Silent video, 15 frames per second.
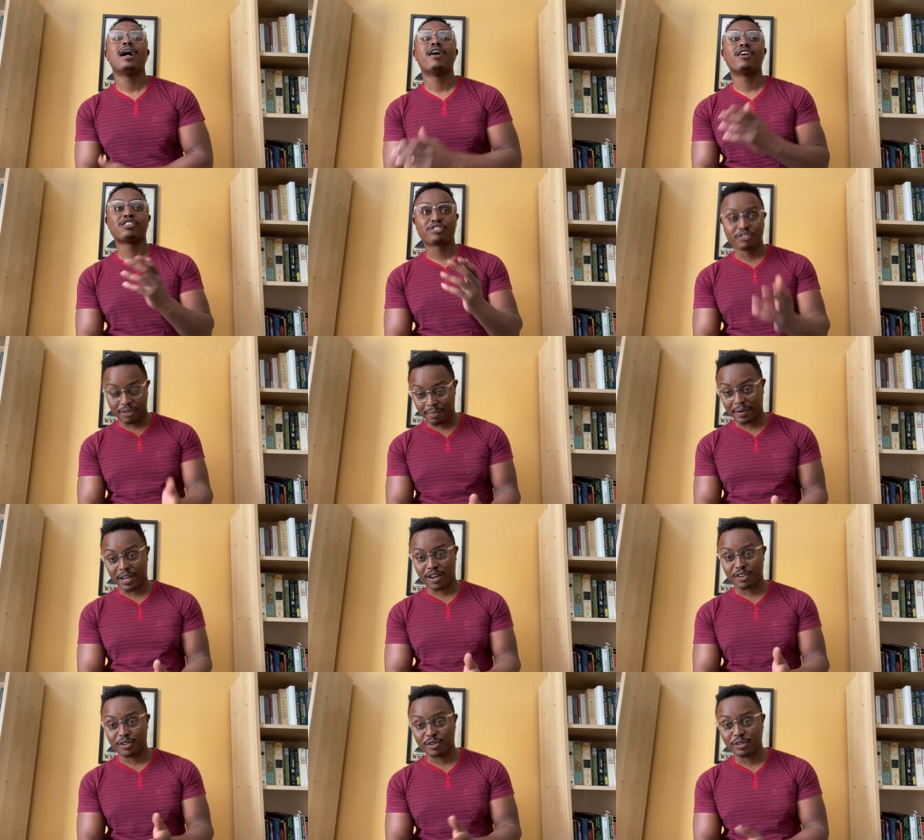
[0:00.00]
streaming
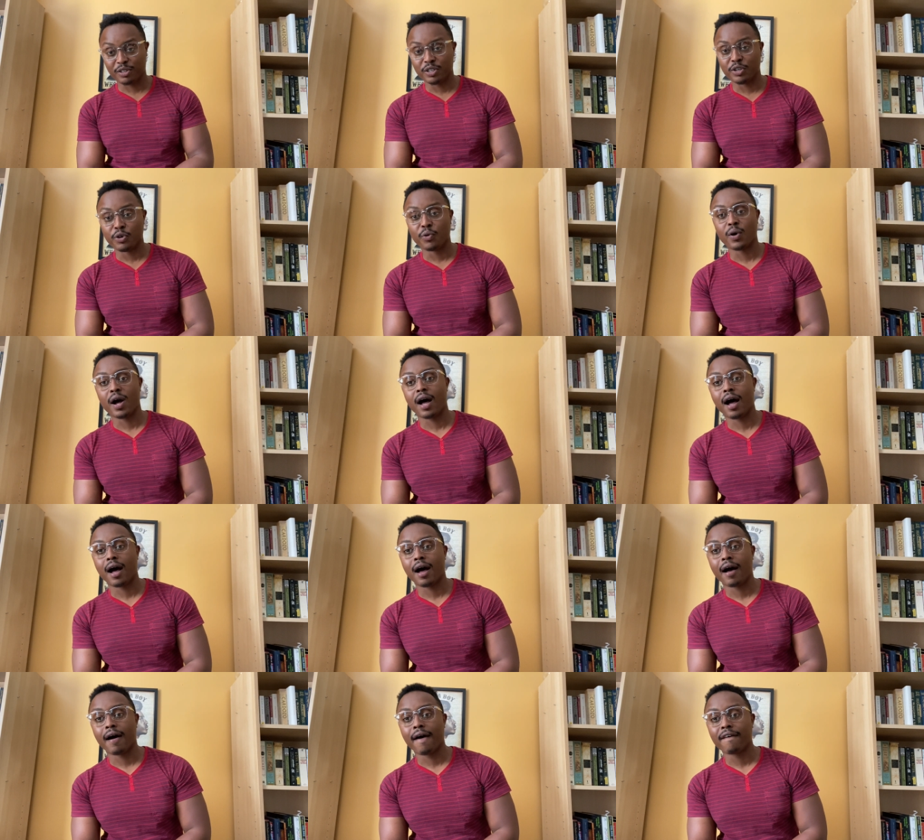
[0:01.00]
on Hulu
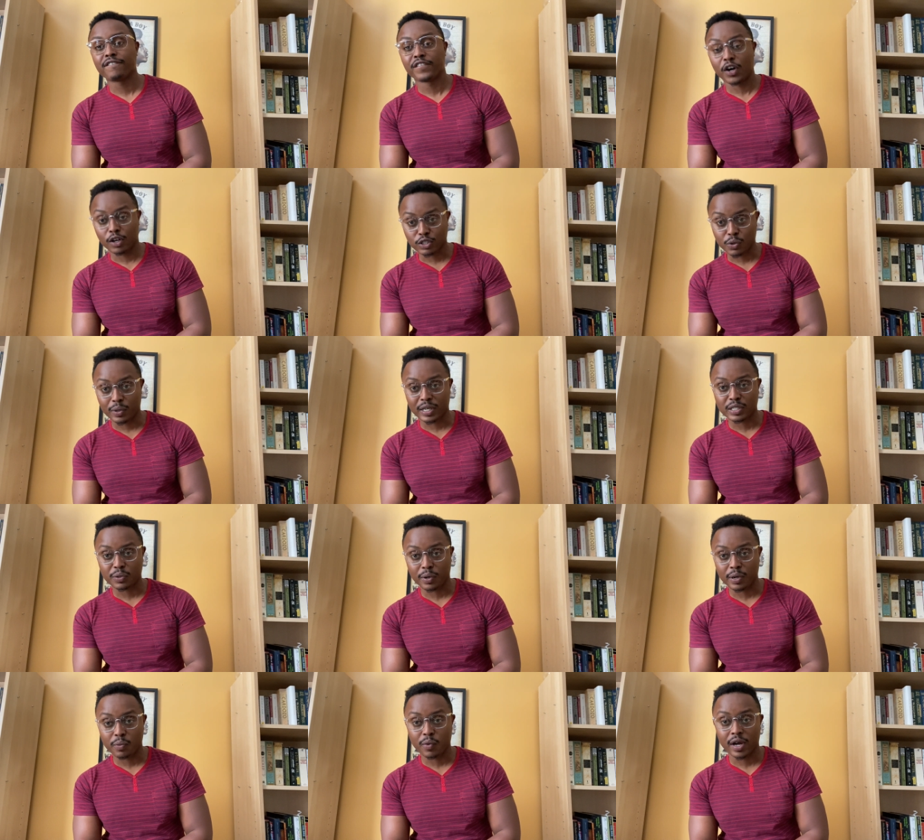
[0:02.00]
uh, fall
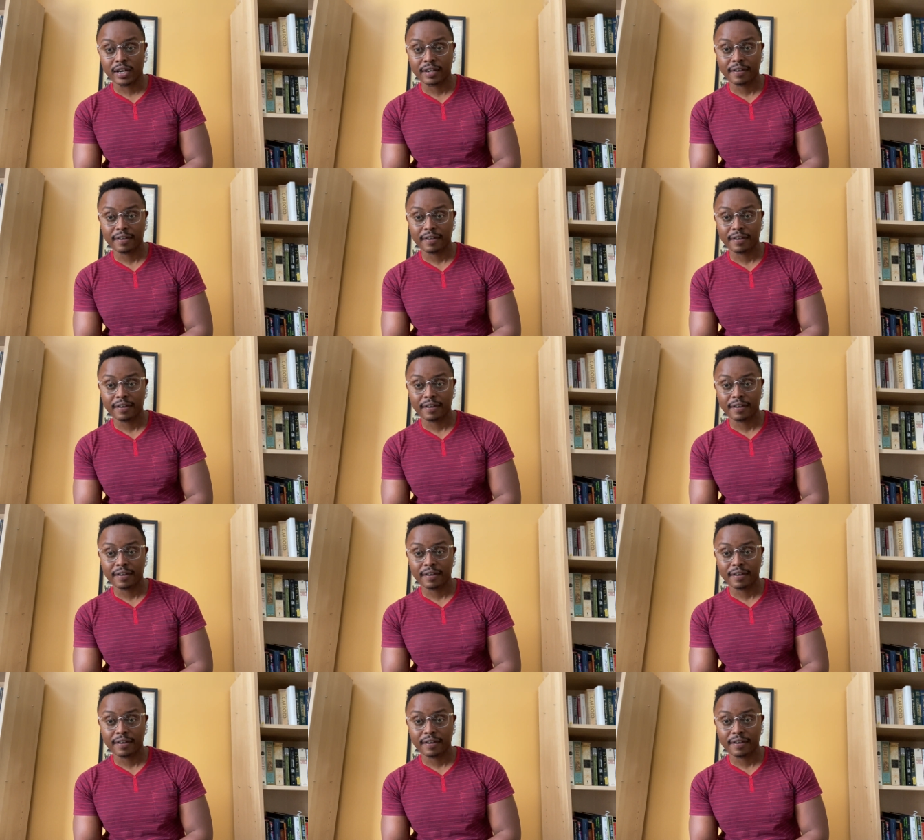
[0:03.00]
2021.